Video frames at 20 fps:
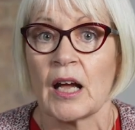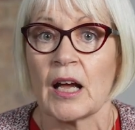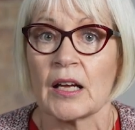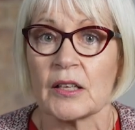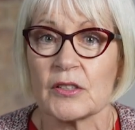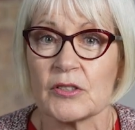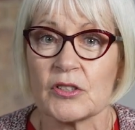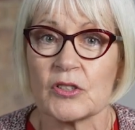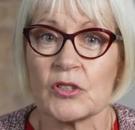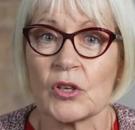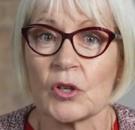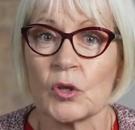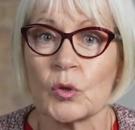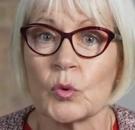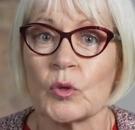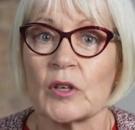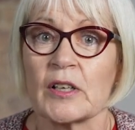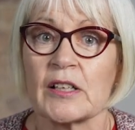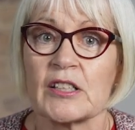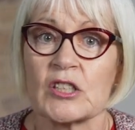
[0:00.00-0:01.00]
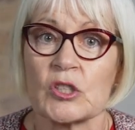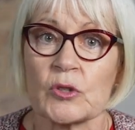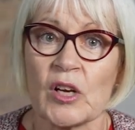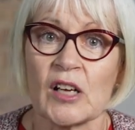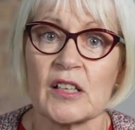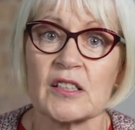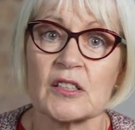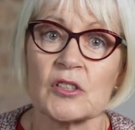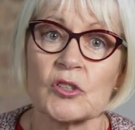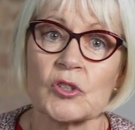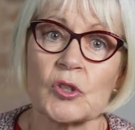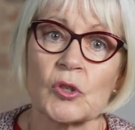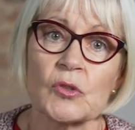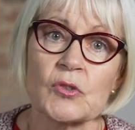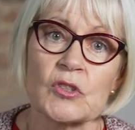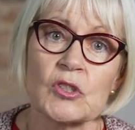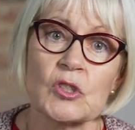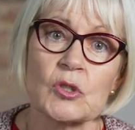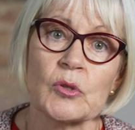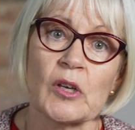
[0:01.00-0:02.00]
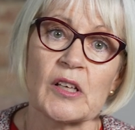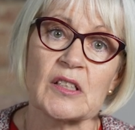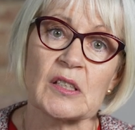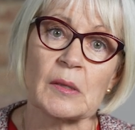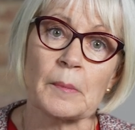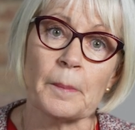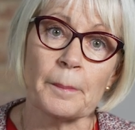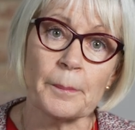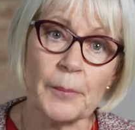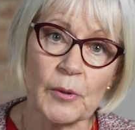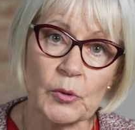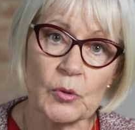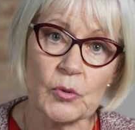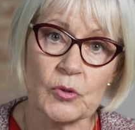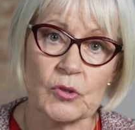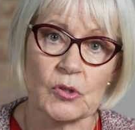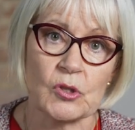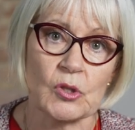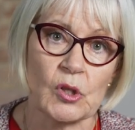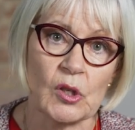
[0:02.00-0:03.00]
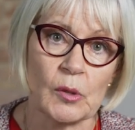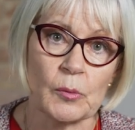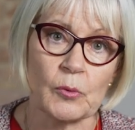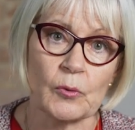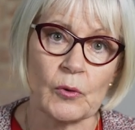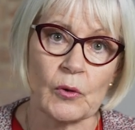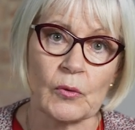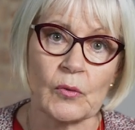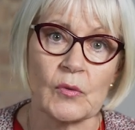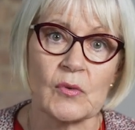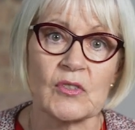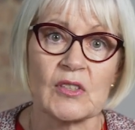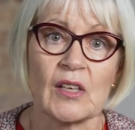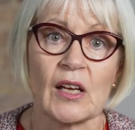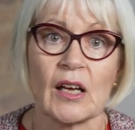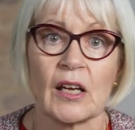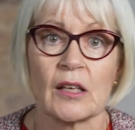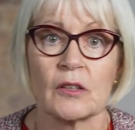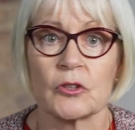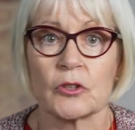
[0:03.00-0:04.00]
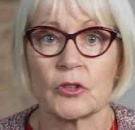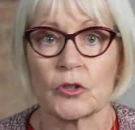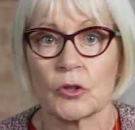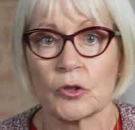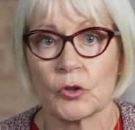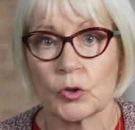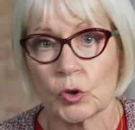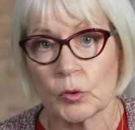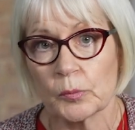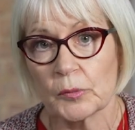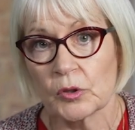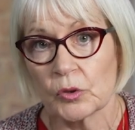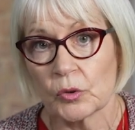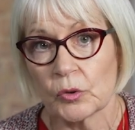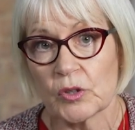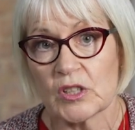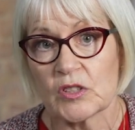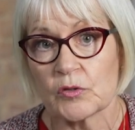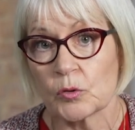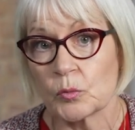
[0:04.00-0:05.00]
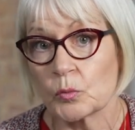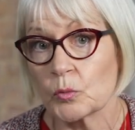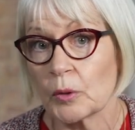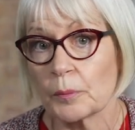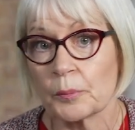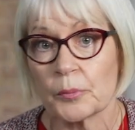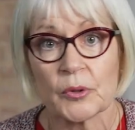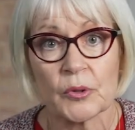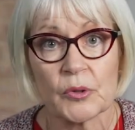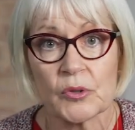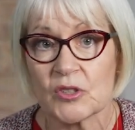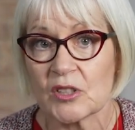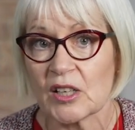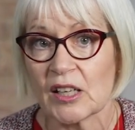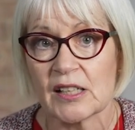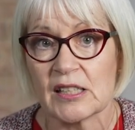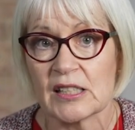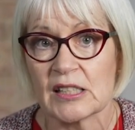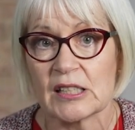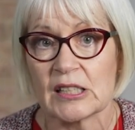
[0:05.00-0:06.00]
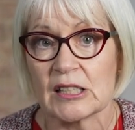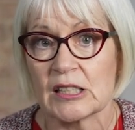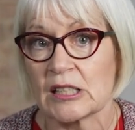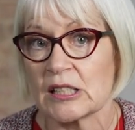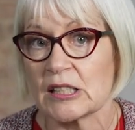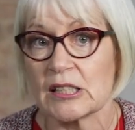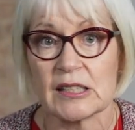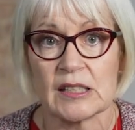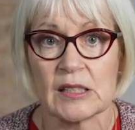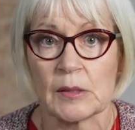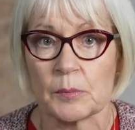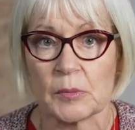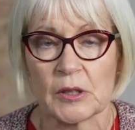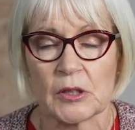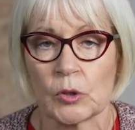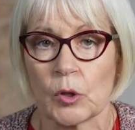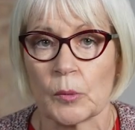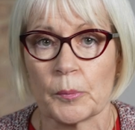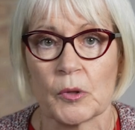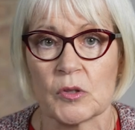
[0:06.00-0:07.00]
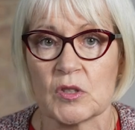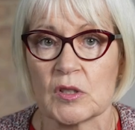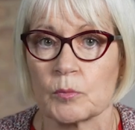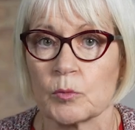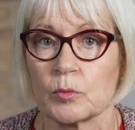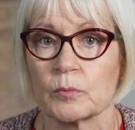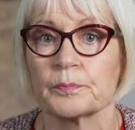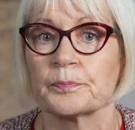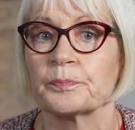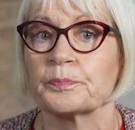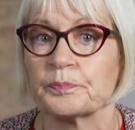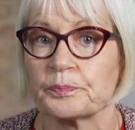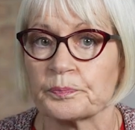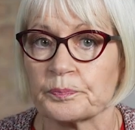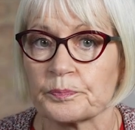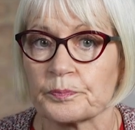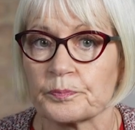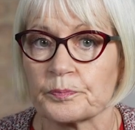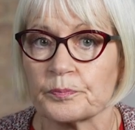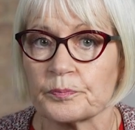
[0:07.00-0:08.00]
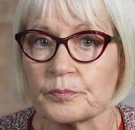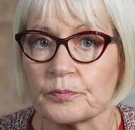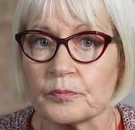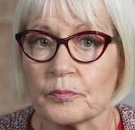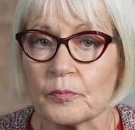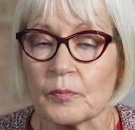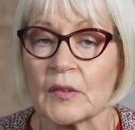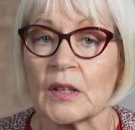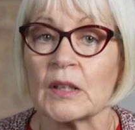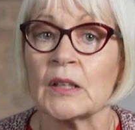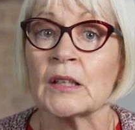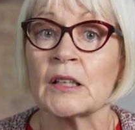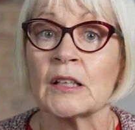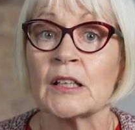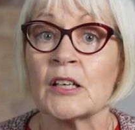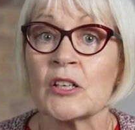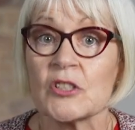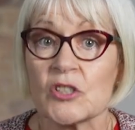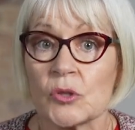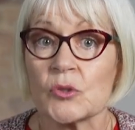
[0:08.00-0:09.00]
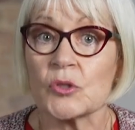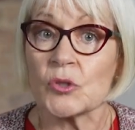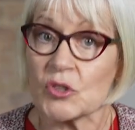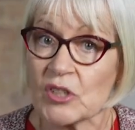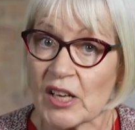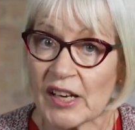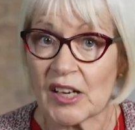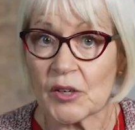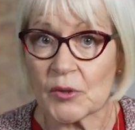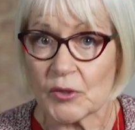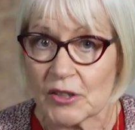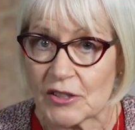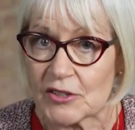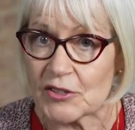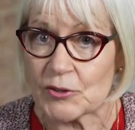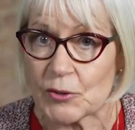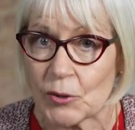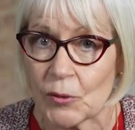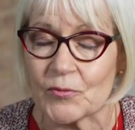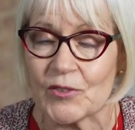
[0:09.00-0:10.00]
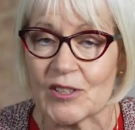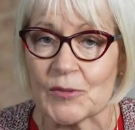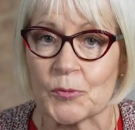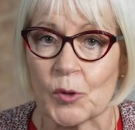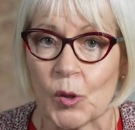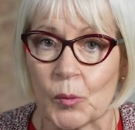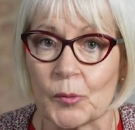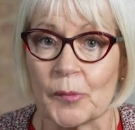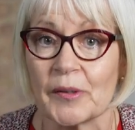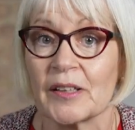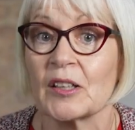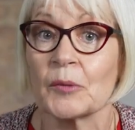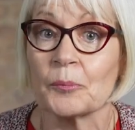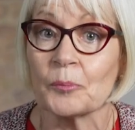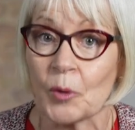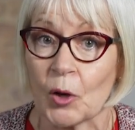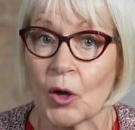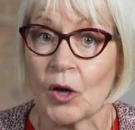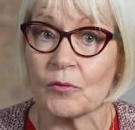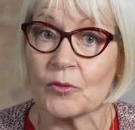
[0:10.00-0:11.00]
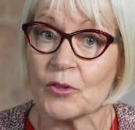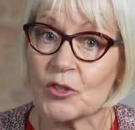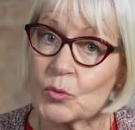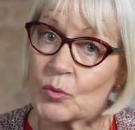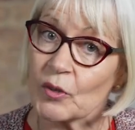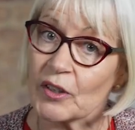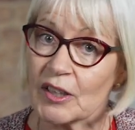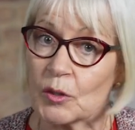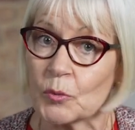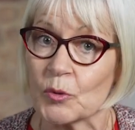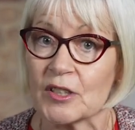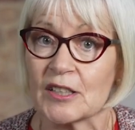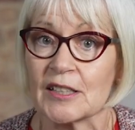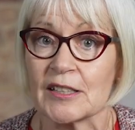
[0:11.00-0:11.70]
And so extracting and concentrating both the turmerones and the curcuminoids from one process is simply not possible. So doTERRA has solved this problem in a marvellous way with